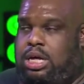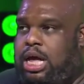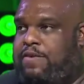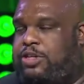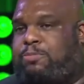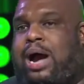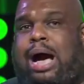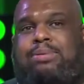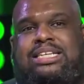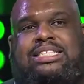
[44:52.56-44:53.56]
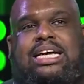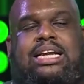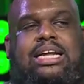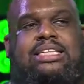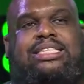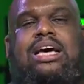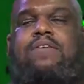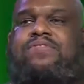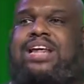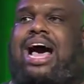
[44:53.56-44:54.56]
He was probably sitting in
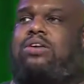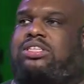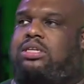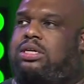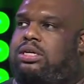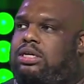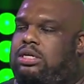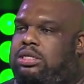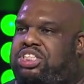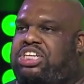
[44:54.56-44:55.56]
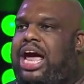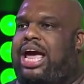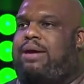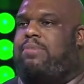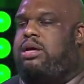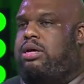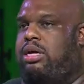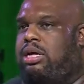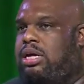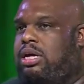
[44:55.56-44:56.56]
self doubt, shame.
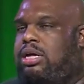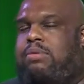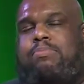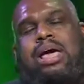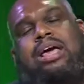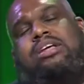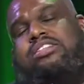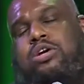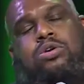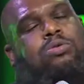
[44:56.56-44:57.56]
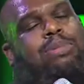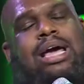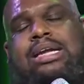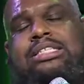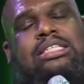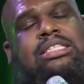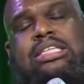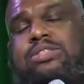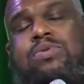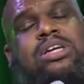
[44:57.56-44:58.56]
Man, it's cool, man. This is
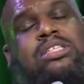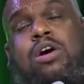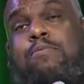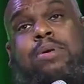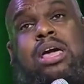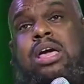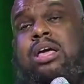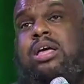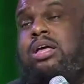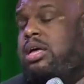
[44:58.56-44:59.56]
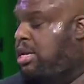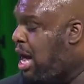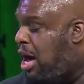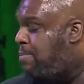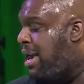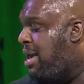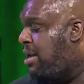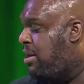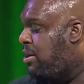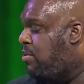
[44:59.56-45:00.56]
just what it's gonna be. Nah, man,
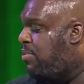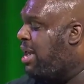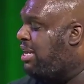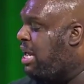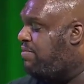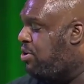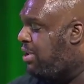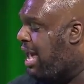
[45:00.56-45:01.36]
we ain't leaving you